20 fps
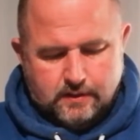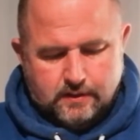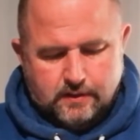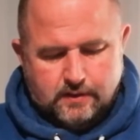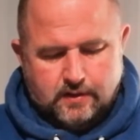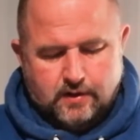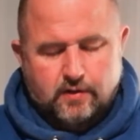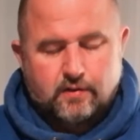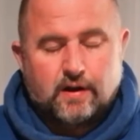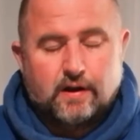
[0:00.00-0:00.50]

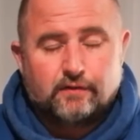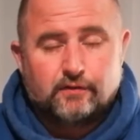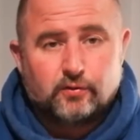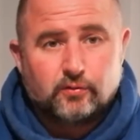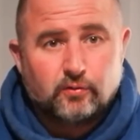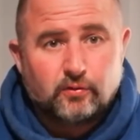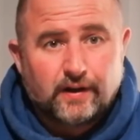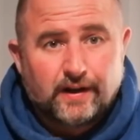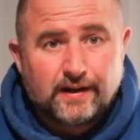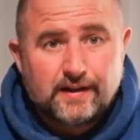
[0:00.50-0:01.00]
You know, after
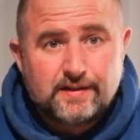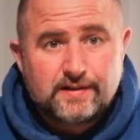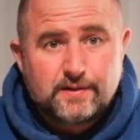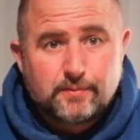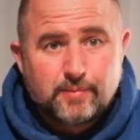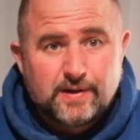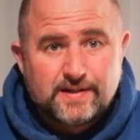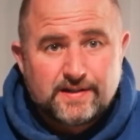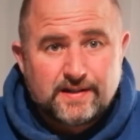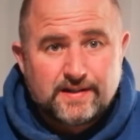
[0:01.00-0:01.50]
all, that is the
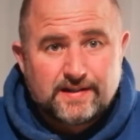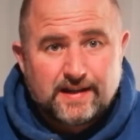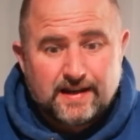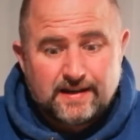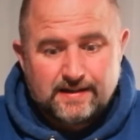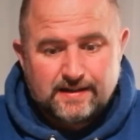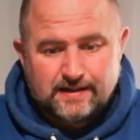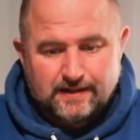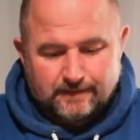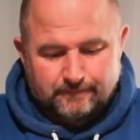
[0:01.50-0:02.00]
business
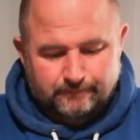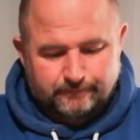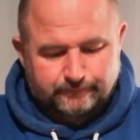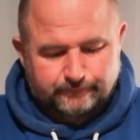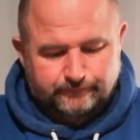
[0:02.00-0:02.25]
end, isn't it?